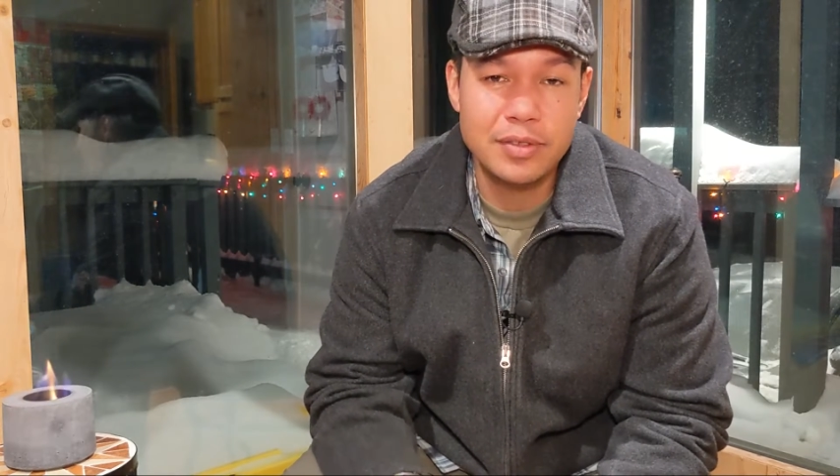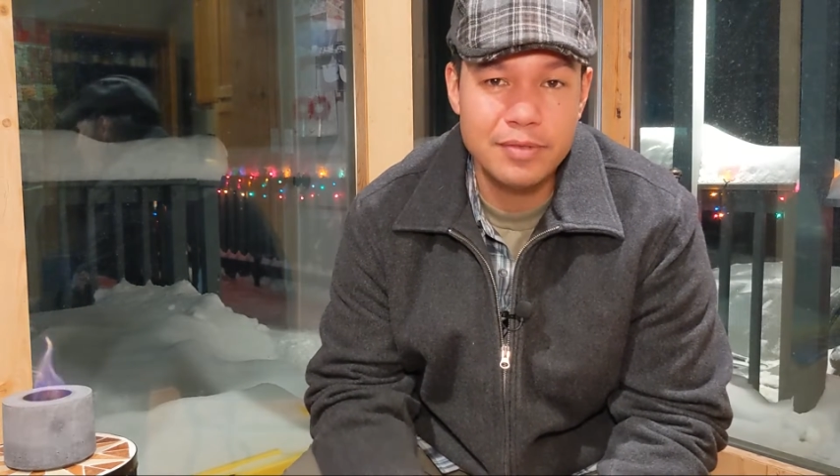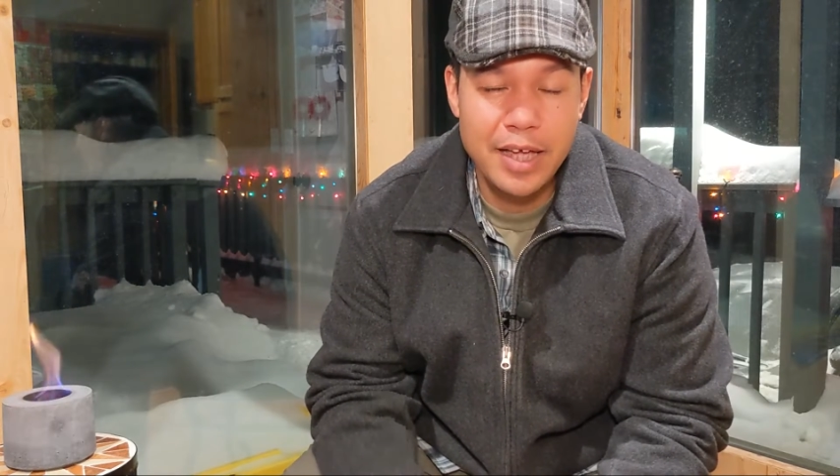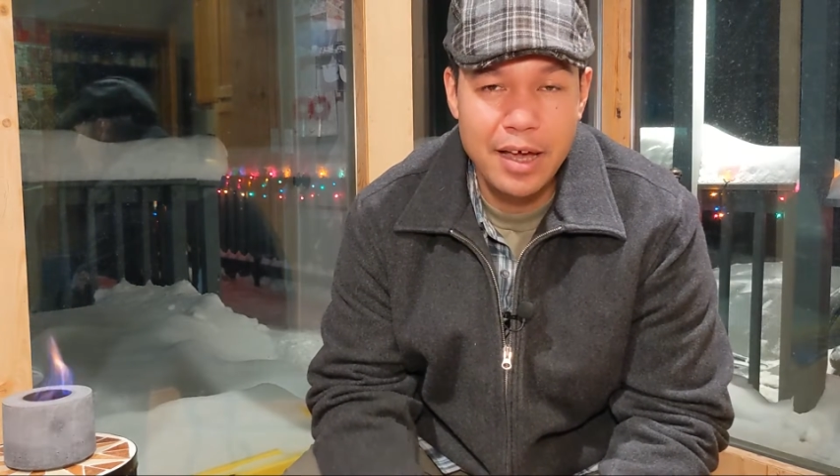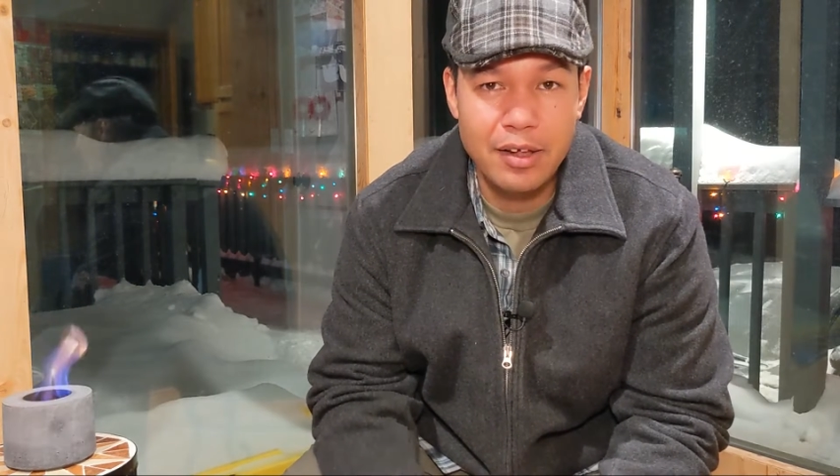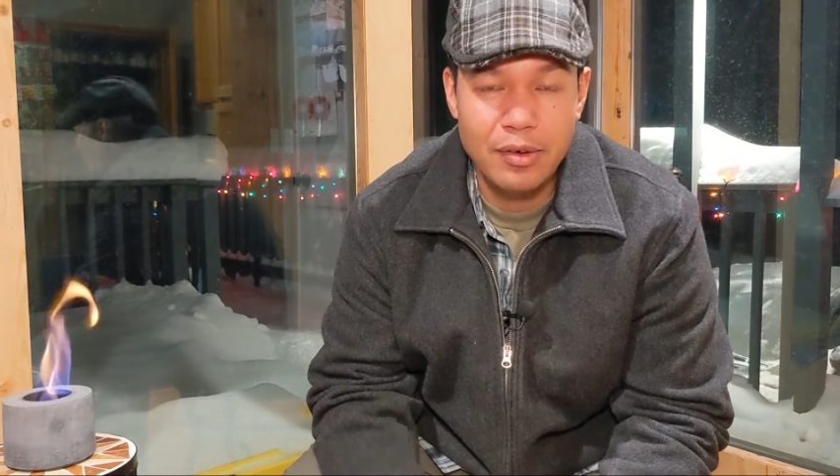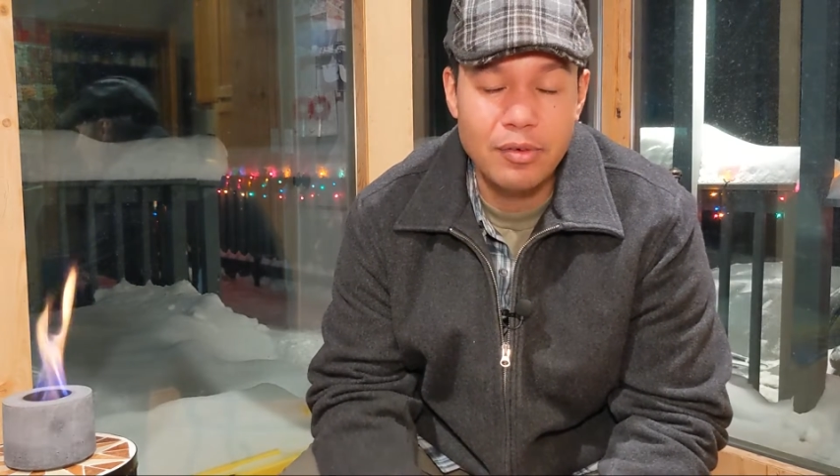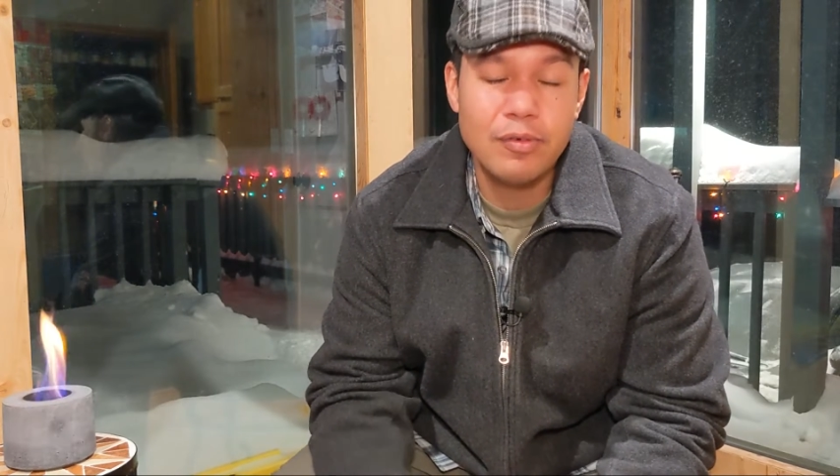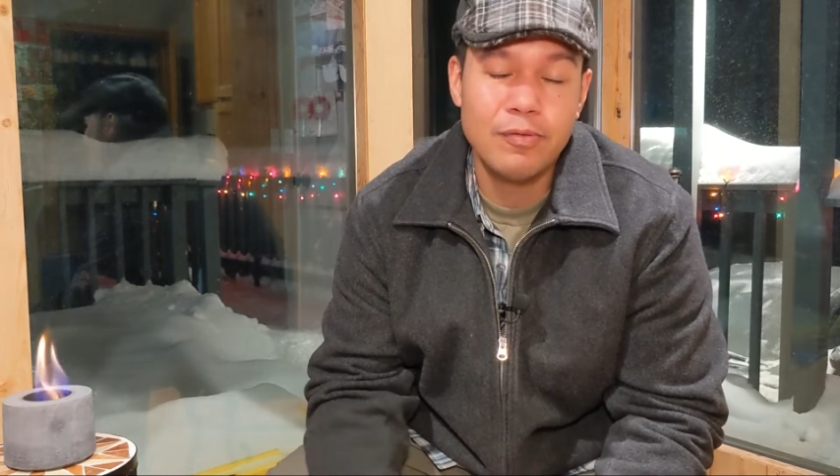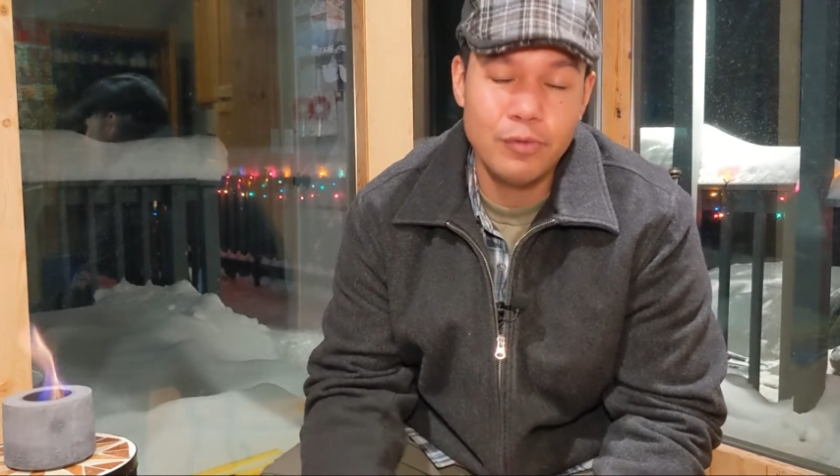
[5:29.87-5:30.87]
of tallow
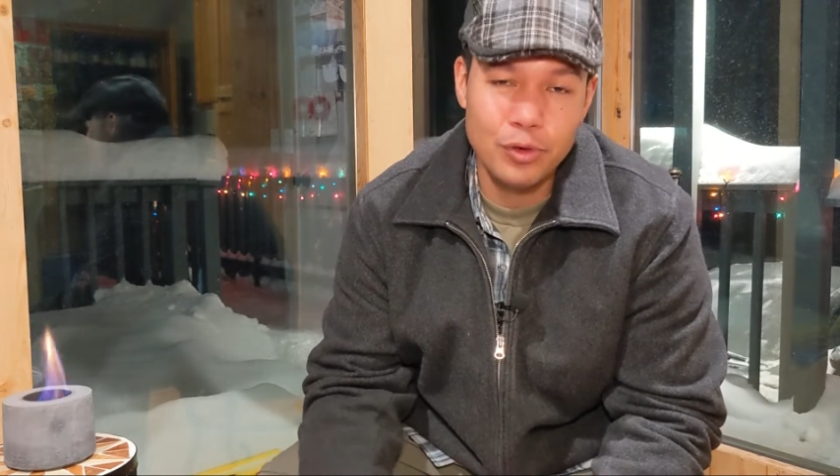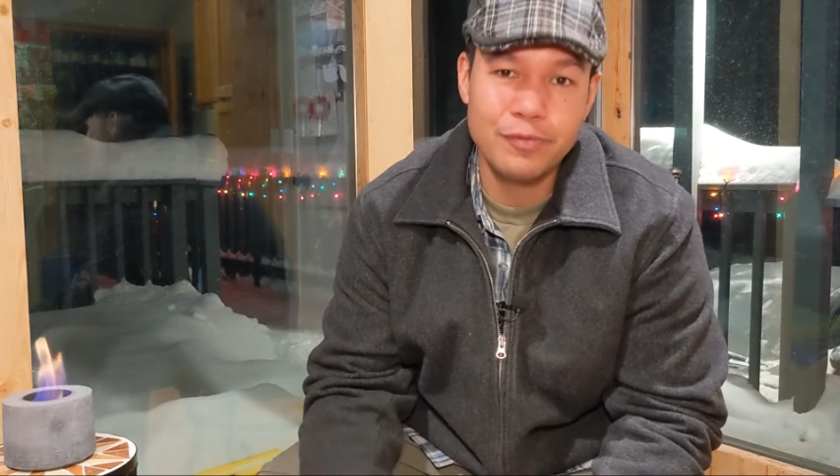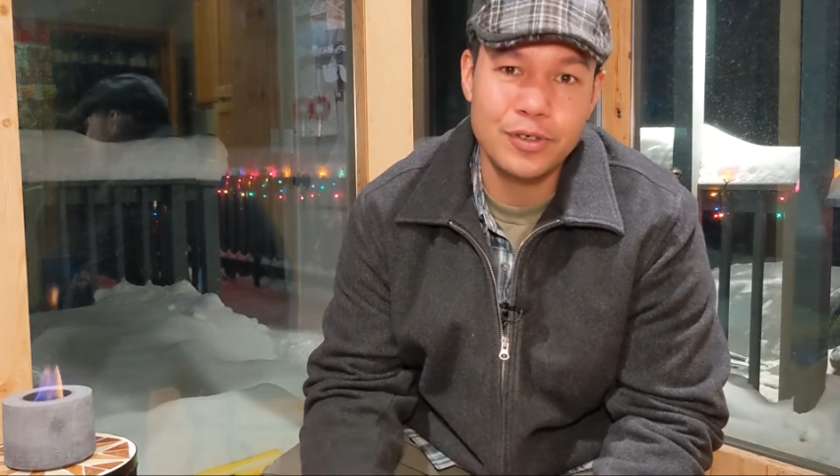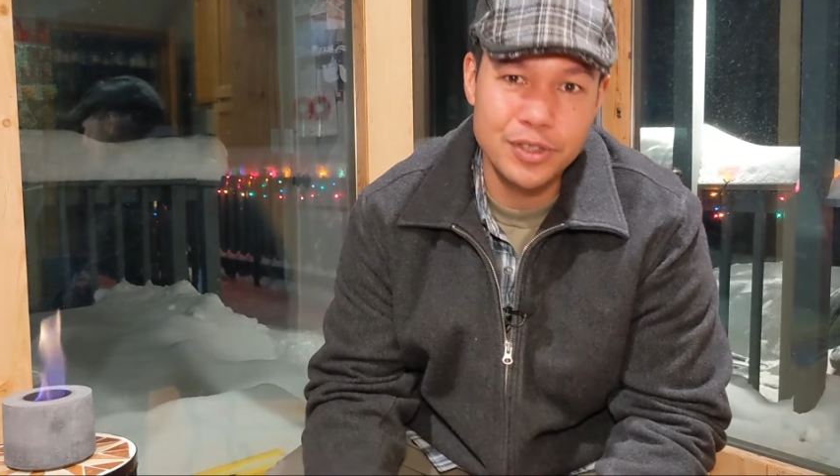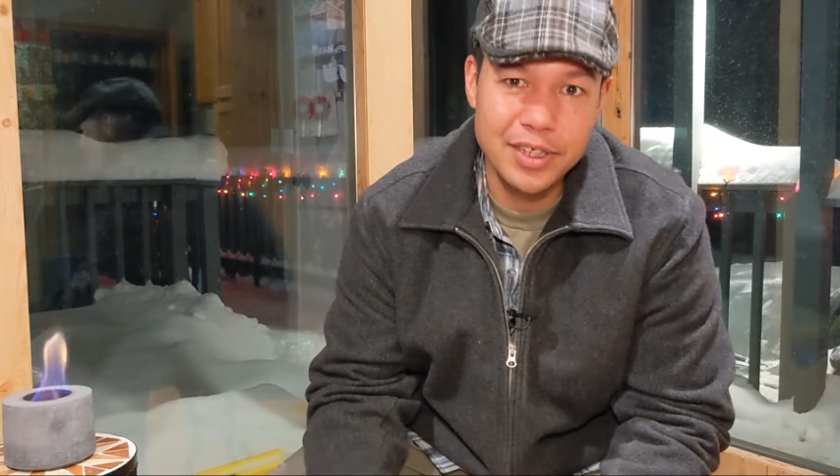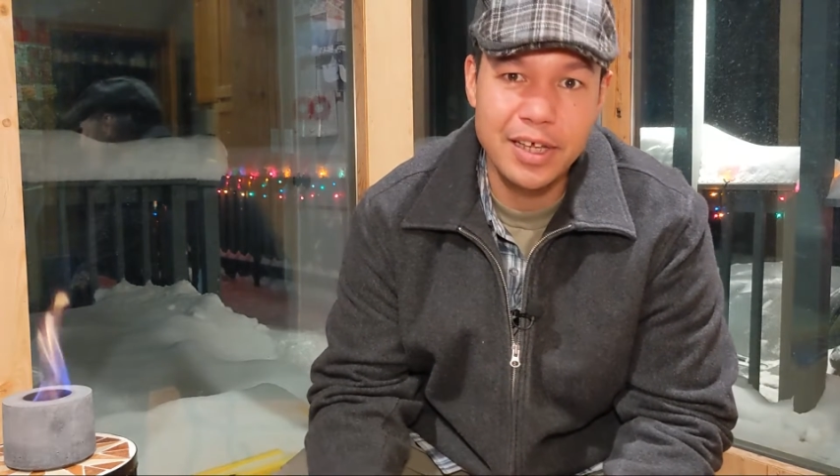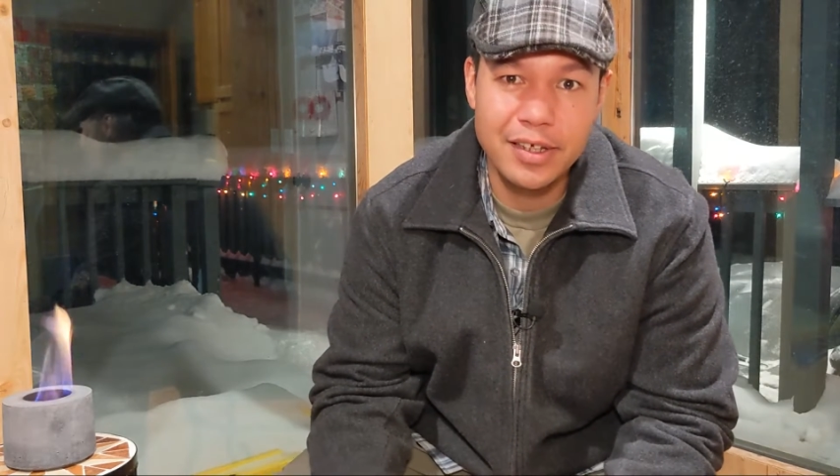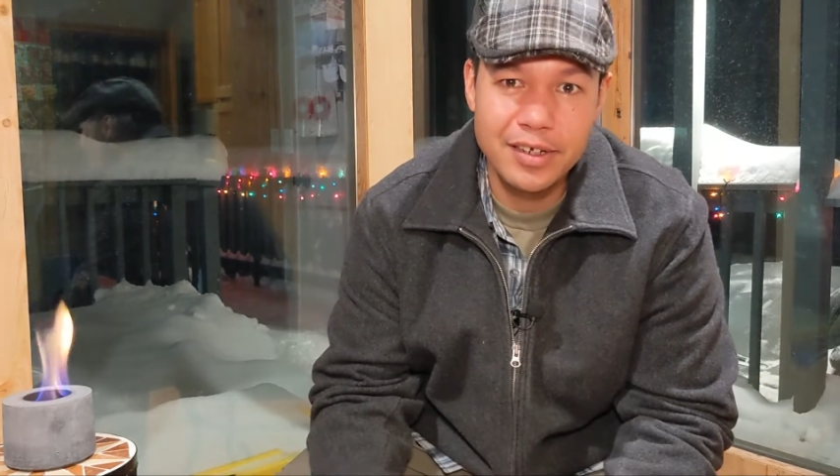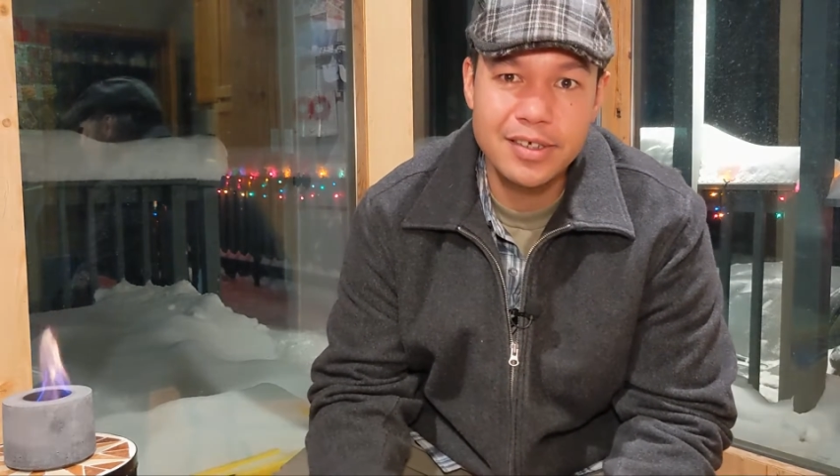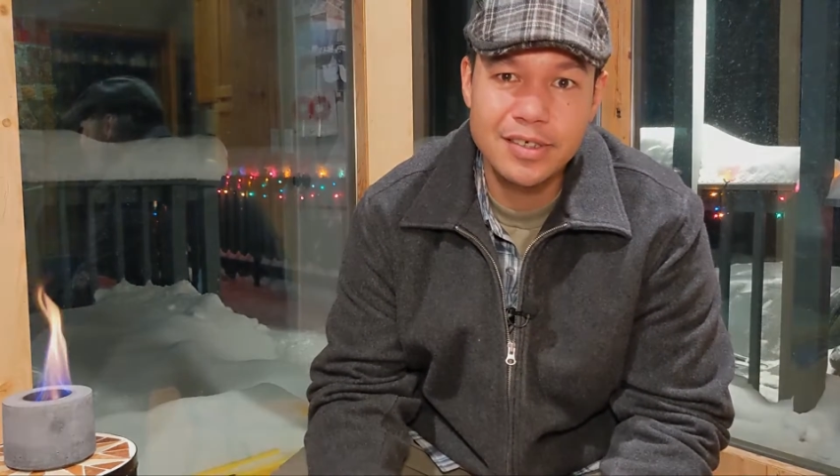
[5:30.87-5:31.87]
for first aid.